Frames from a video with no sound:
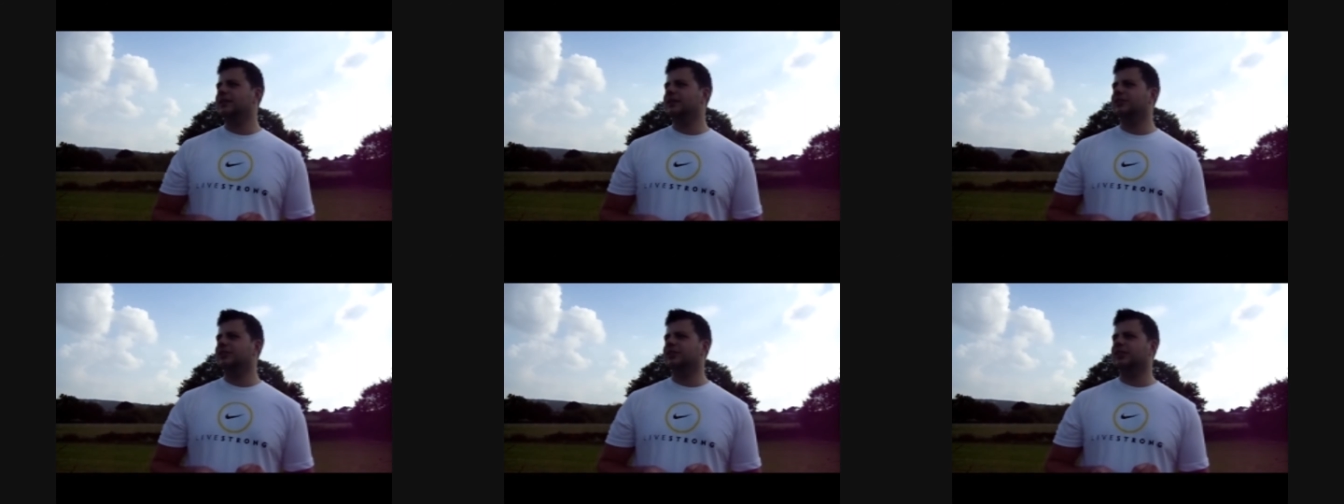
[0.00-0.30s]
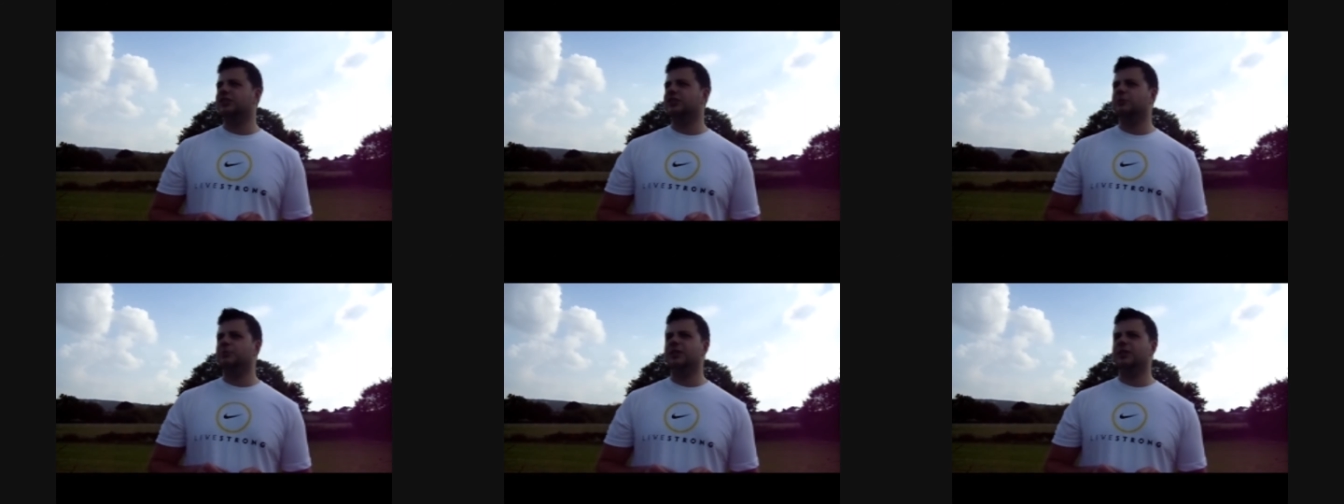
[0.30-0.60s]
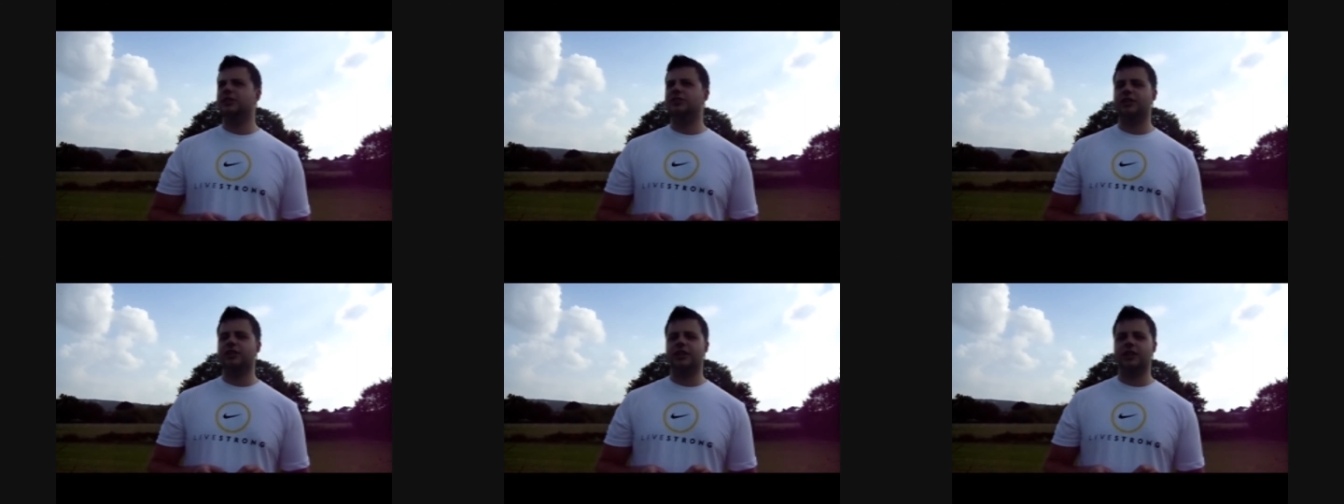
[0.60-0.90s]
he said to me
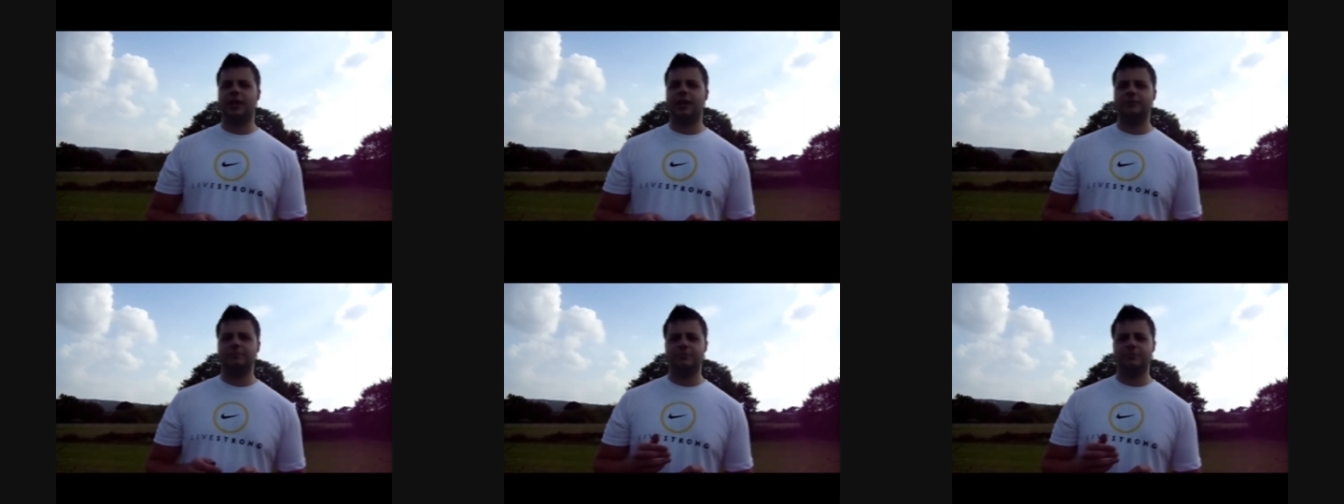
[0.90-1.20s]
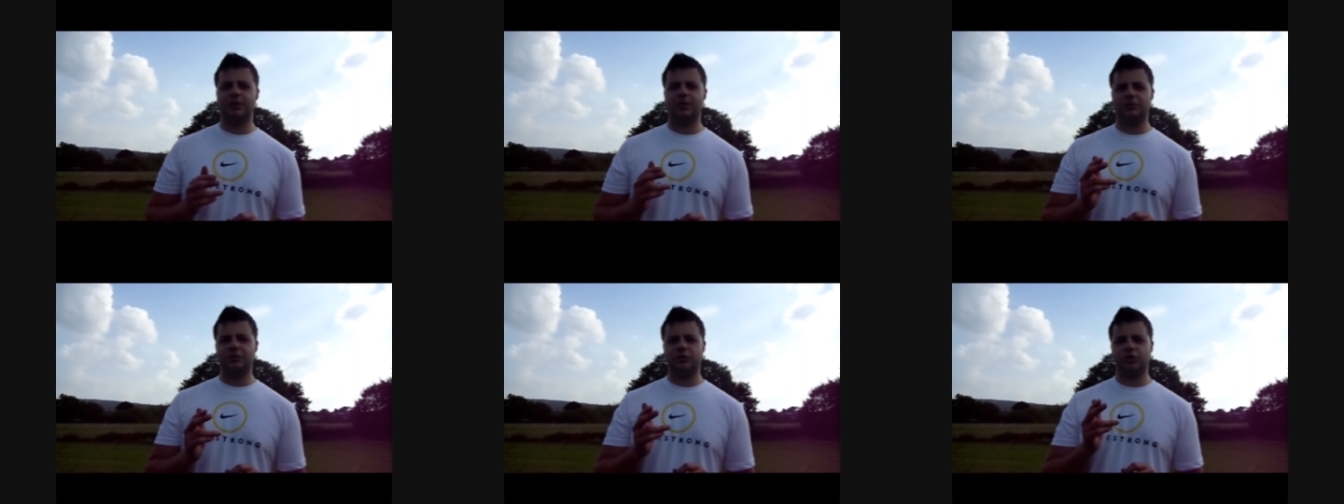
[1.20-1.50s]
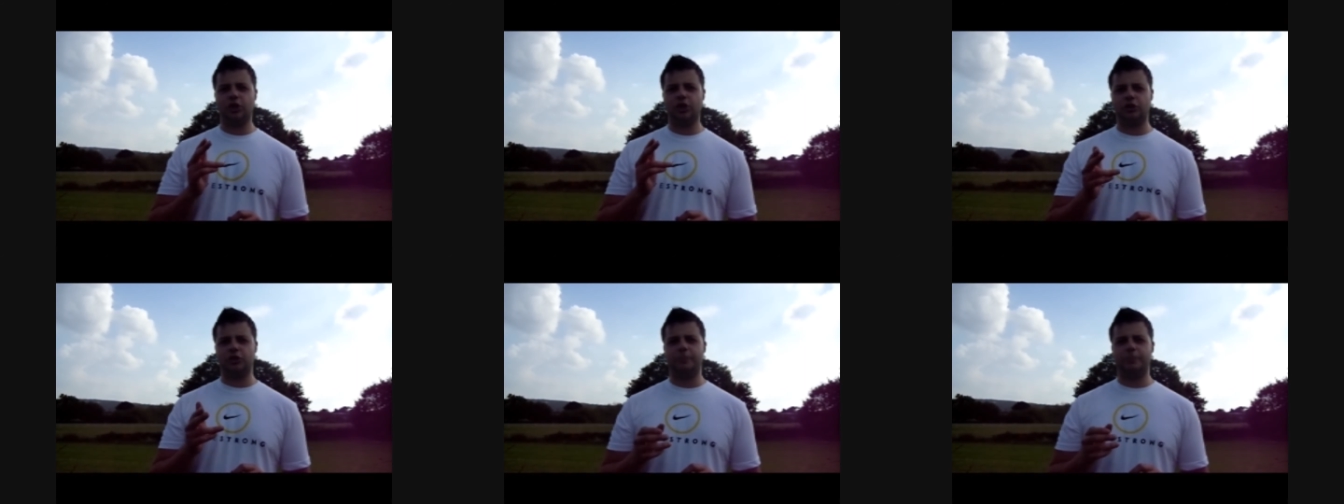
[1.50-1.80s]
he said I
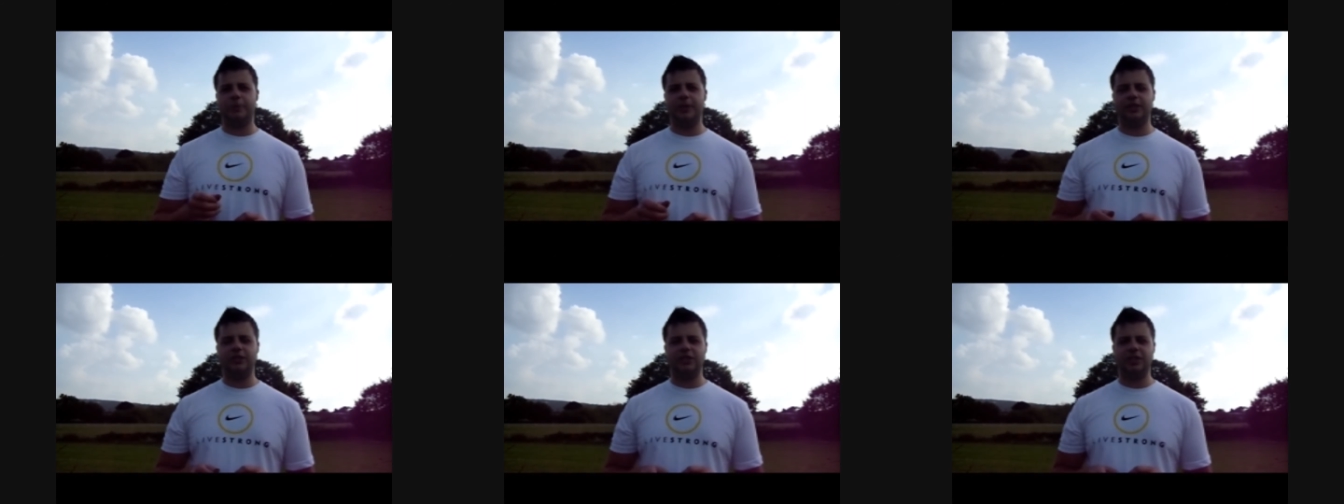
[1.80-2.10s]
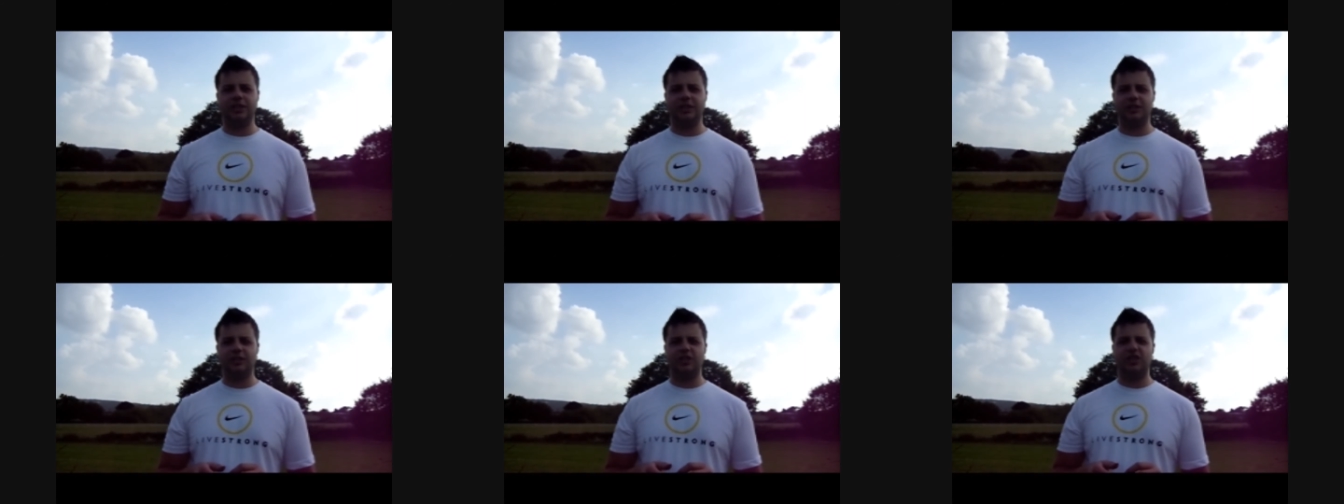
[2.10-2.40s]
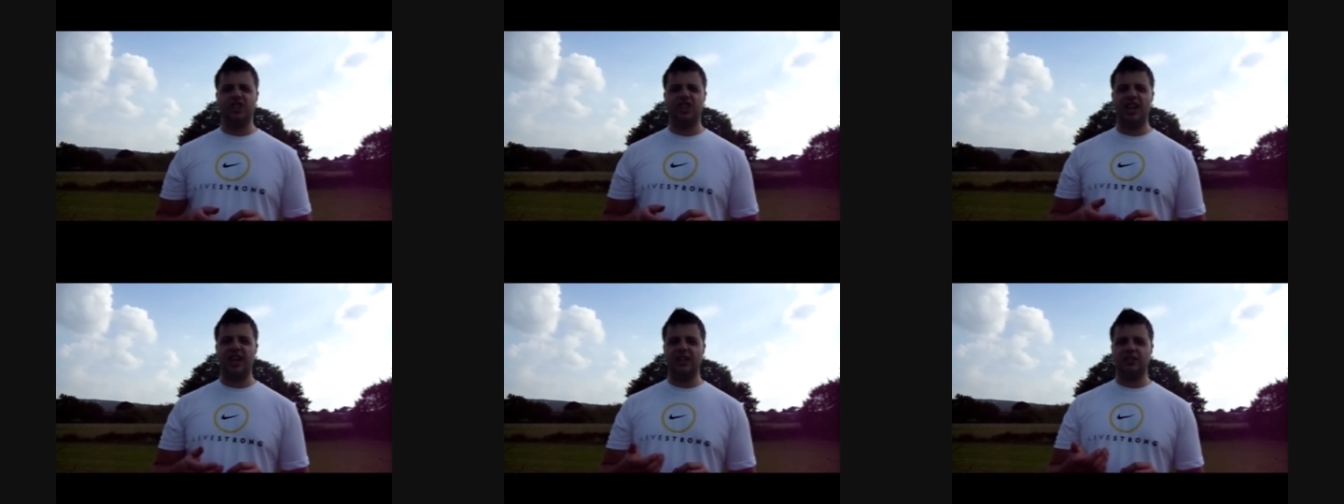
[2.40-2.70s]
shot a pigeon in the
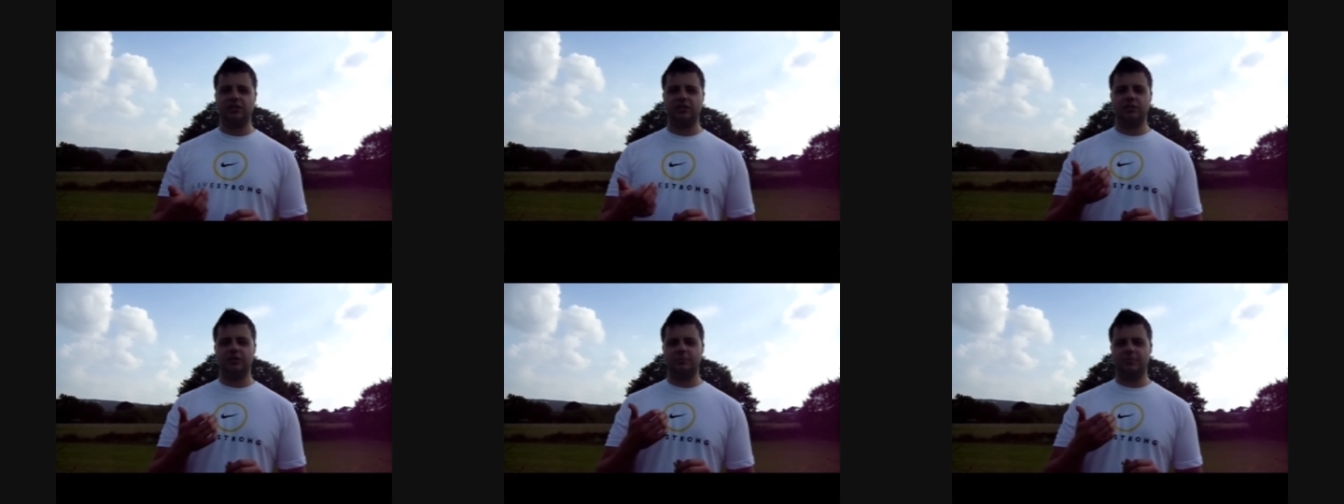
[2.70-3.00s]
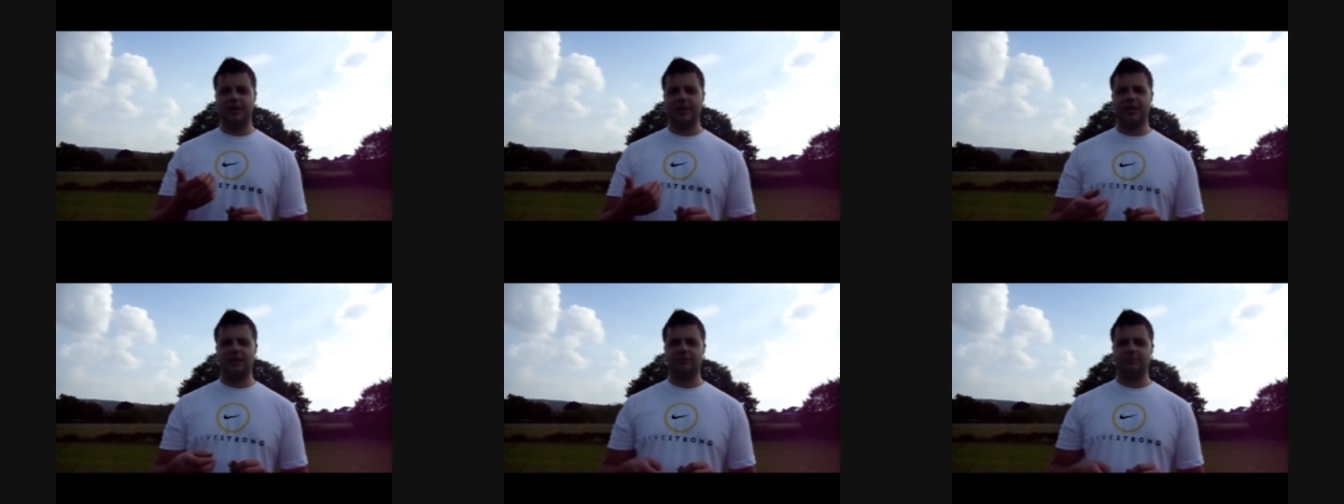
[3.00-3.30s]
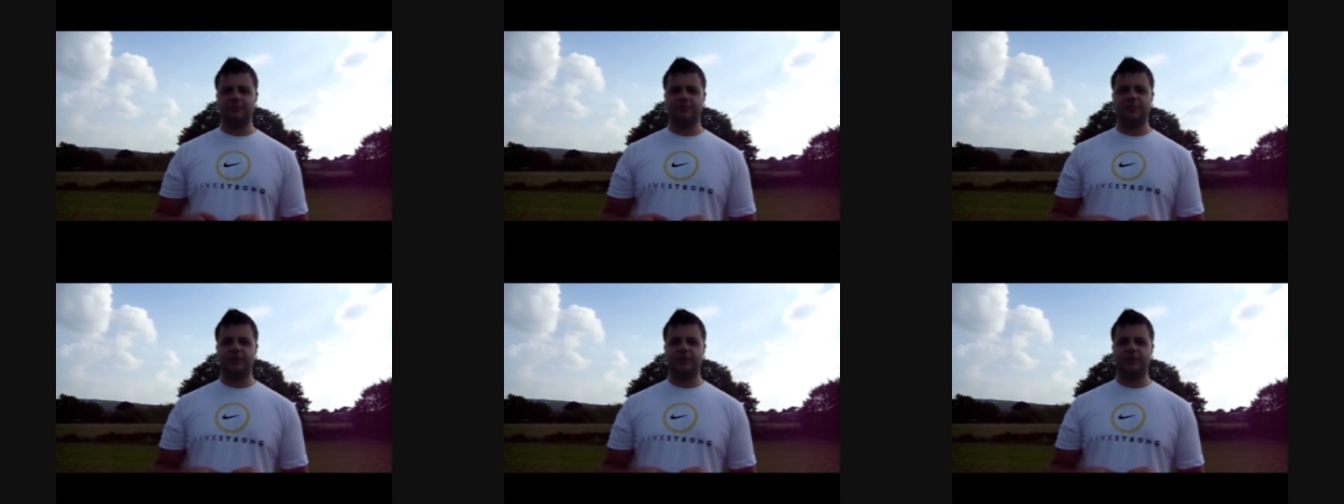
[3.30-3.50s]
chest about